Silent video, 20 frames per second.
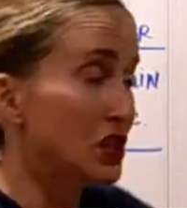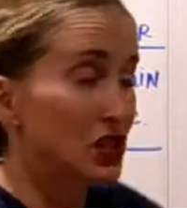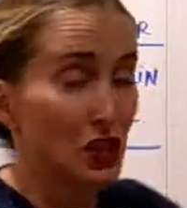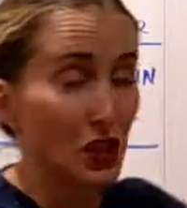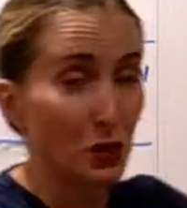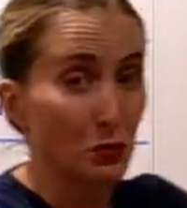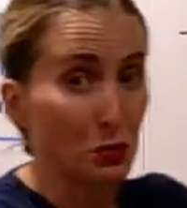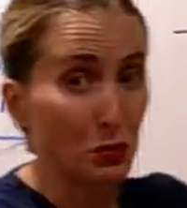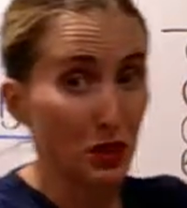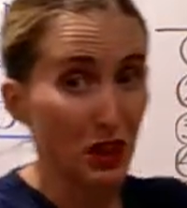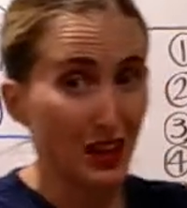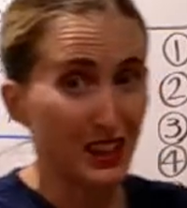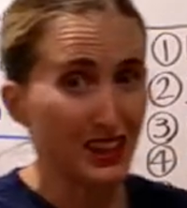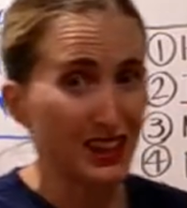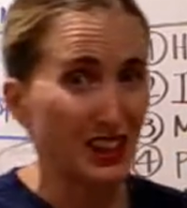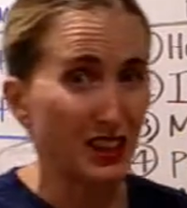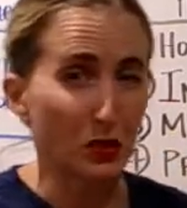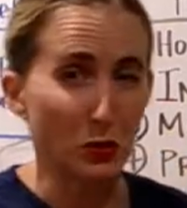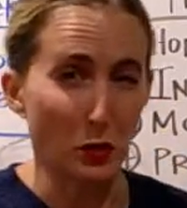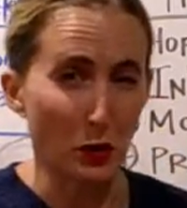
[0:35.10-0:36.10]
in our blood
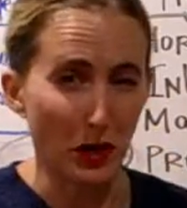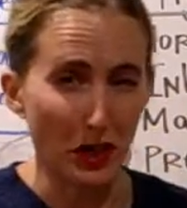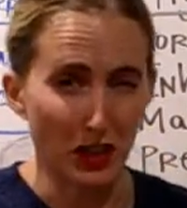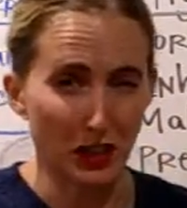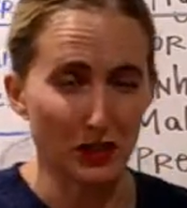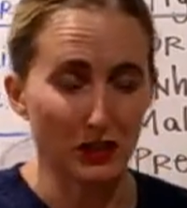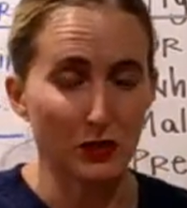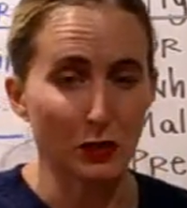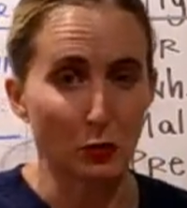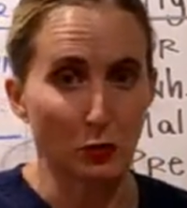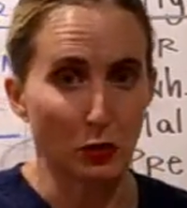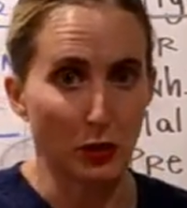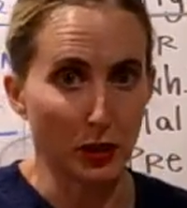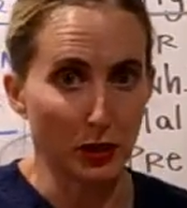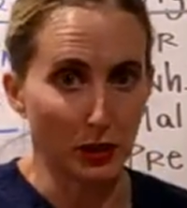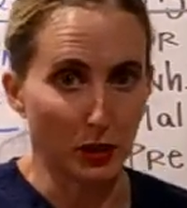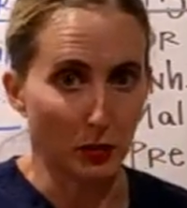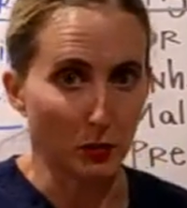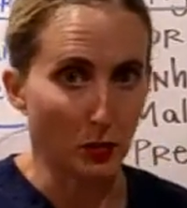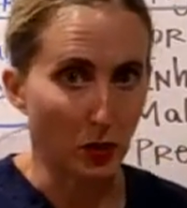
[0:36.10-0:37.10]
ingredients or
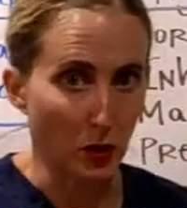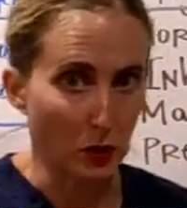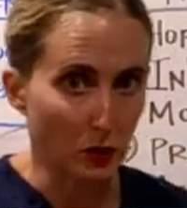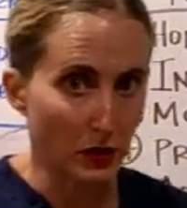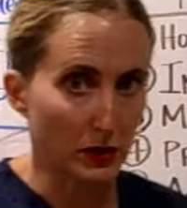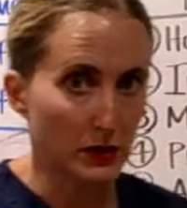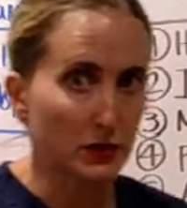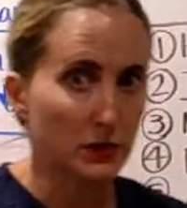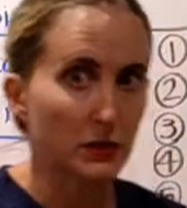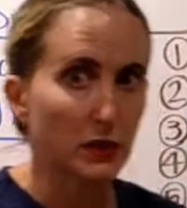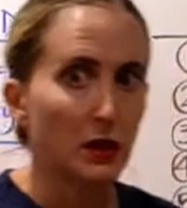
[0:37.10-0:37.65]
blood components.